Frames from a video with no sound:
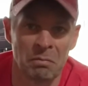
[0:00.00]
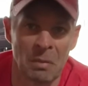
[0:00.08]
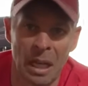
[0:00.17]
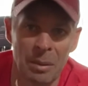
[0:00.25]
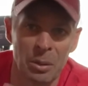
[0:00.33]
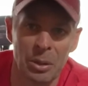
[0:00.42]

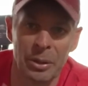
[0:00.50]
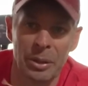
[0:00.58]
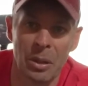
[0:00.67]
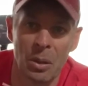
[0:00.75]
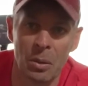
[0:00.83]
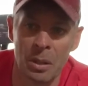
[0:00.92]
I'm good to
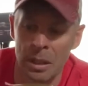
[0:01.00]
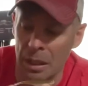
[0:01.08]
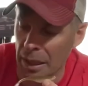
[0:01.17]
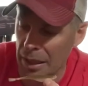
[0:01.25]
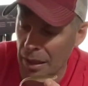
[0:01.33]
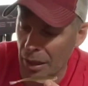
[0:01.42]
go.
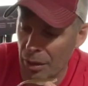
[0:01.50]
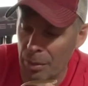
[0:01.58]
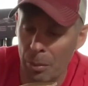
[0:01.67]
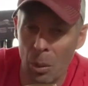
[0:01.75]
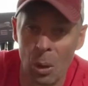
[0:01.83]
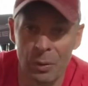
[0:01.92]
And another
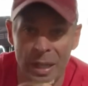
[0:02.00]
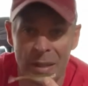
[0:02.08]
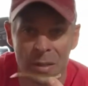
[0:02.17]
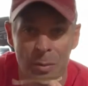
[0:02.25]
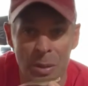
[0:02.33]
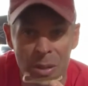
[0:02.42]

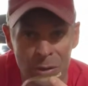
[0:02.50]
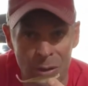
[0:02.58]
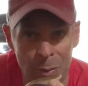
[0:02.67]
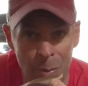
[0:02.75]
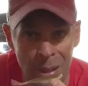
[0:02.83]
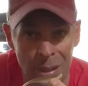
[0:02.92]

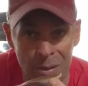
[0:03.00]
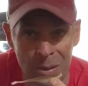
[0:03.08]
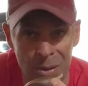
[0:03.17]
multi-species bait too.